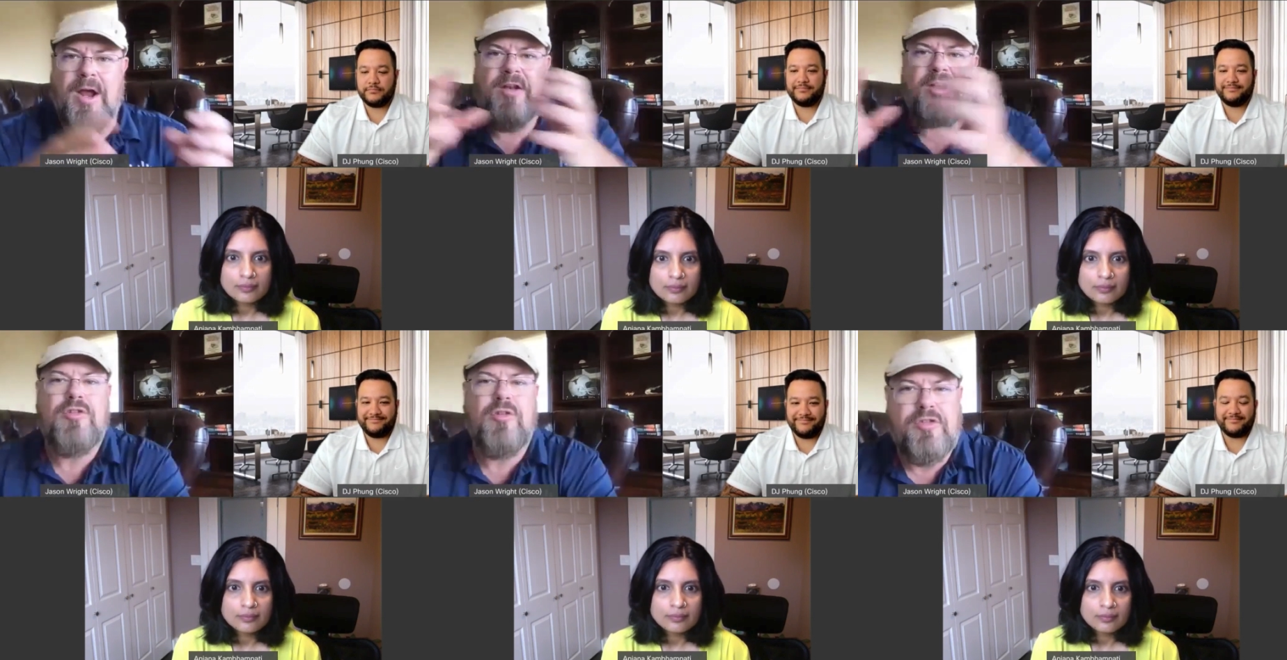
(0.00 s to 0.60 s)

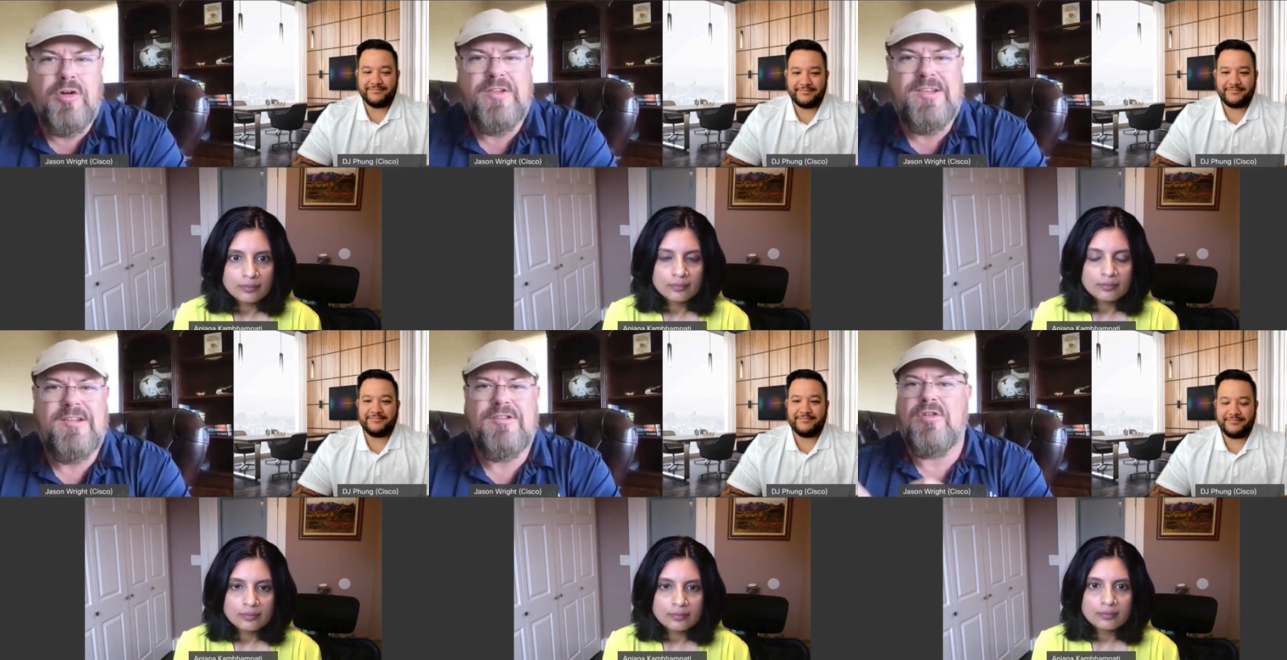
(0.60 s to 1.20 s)
Speaker 1: additional
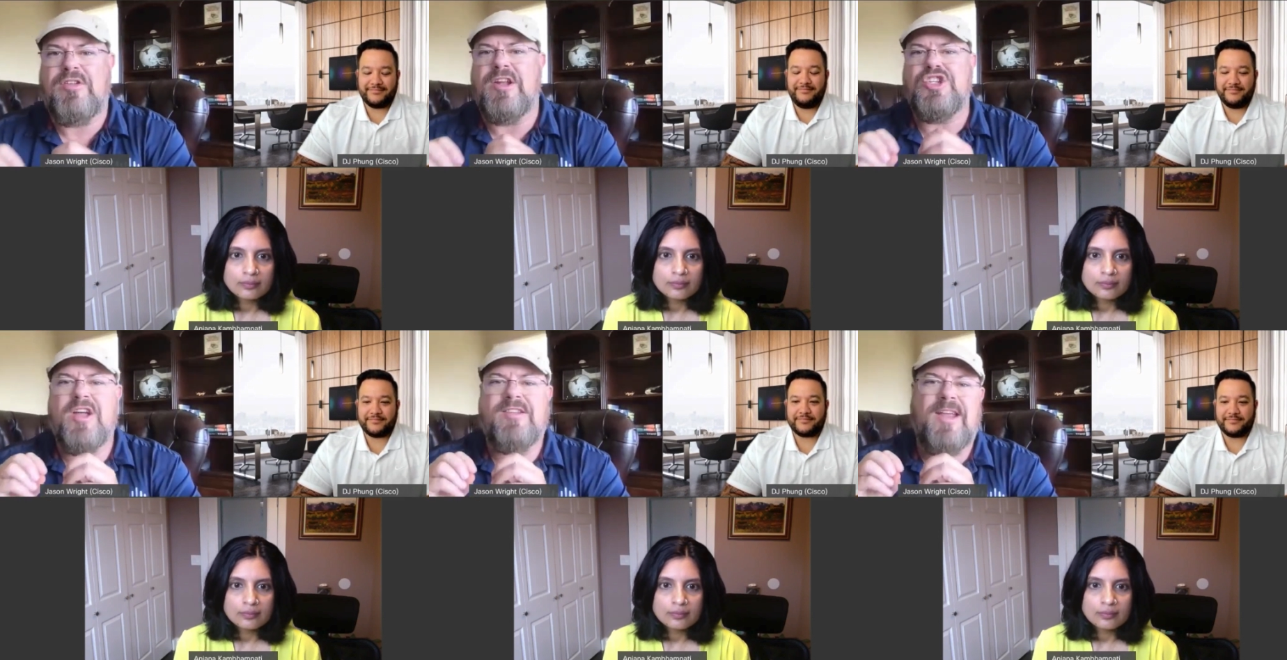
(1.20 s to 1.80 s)
services, or is it
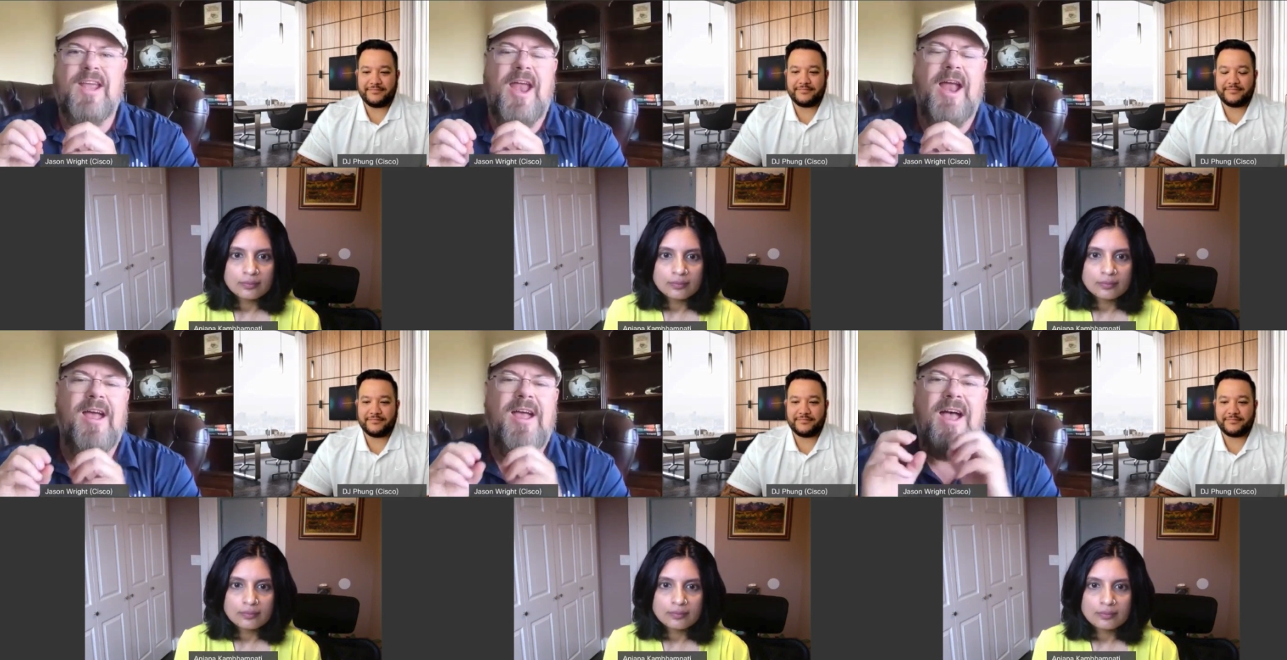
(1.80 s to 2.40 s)
just
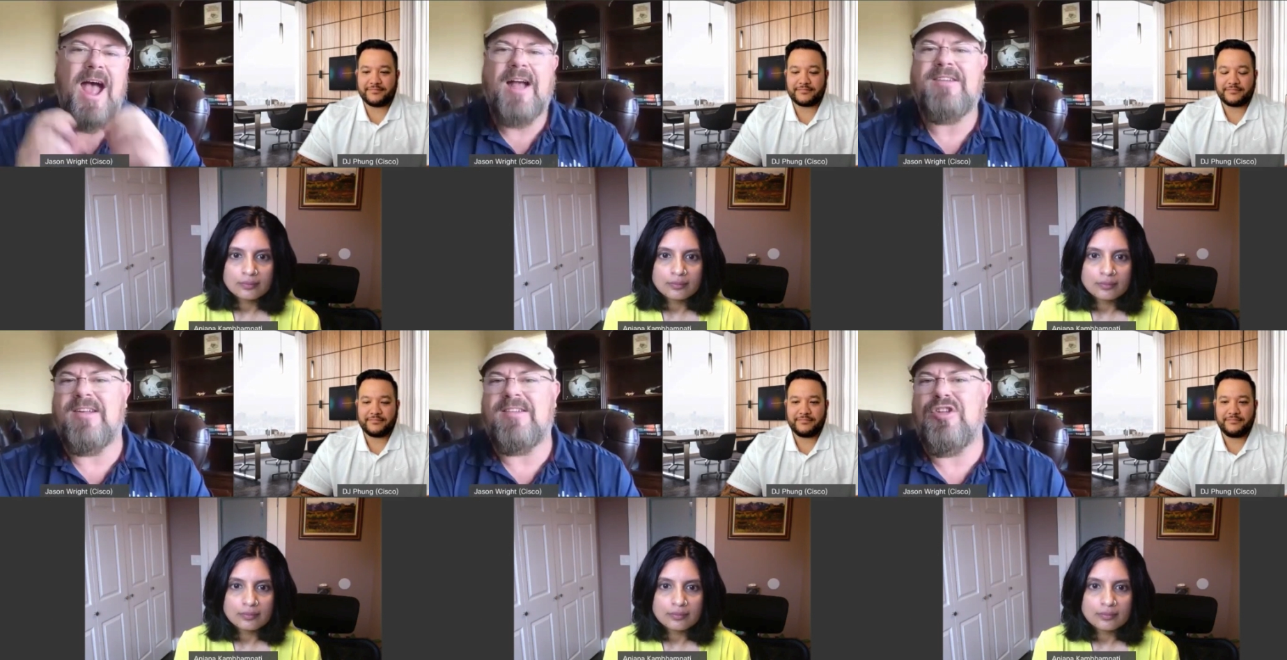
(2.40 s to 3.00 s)
getting
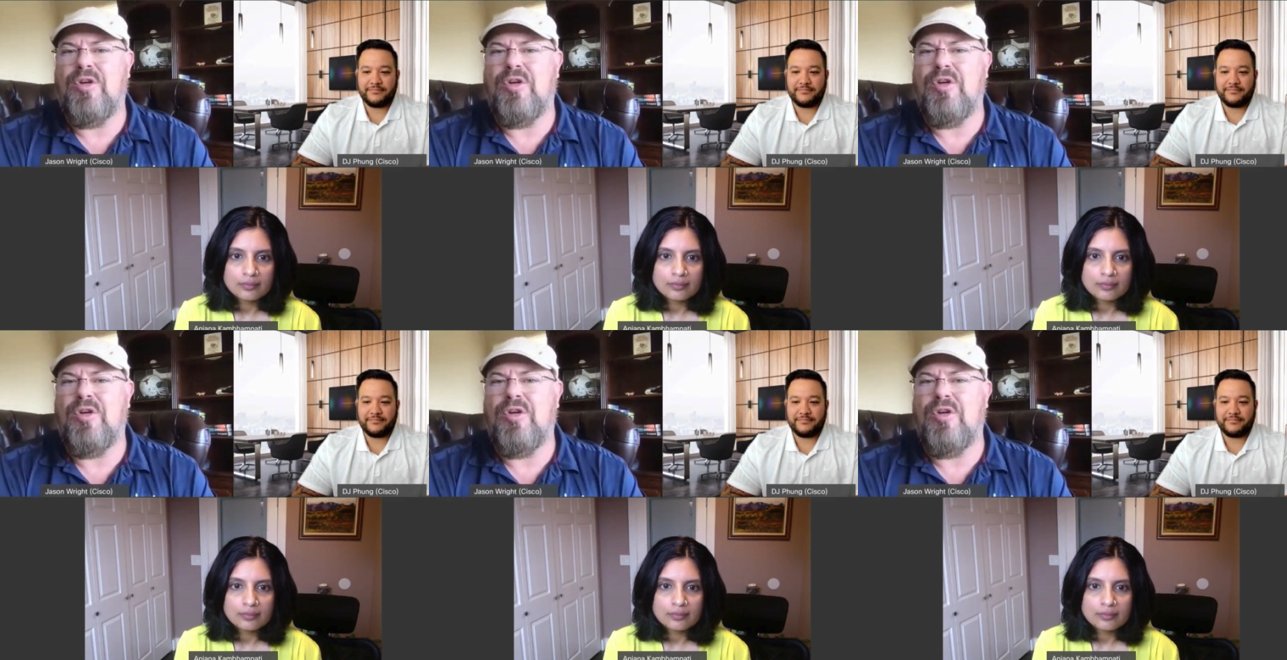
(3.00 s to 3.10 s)
access